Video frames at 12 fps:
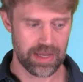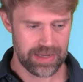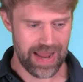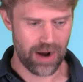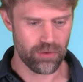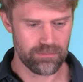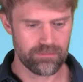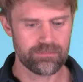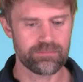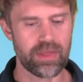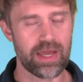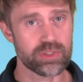Now,
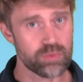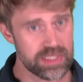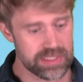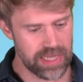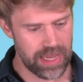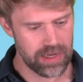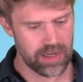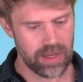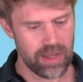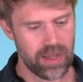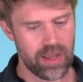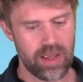as we said,
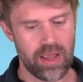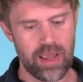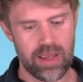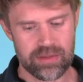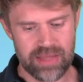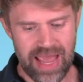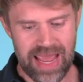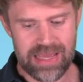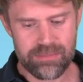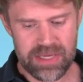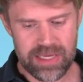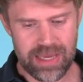the
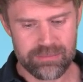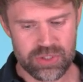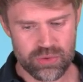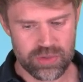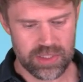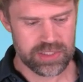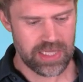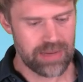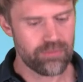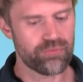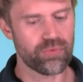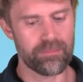AP chemistry
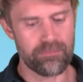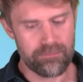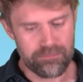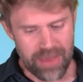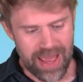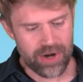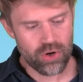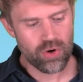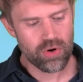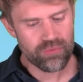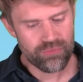exam, for better or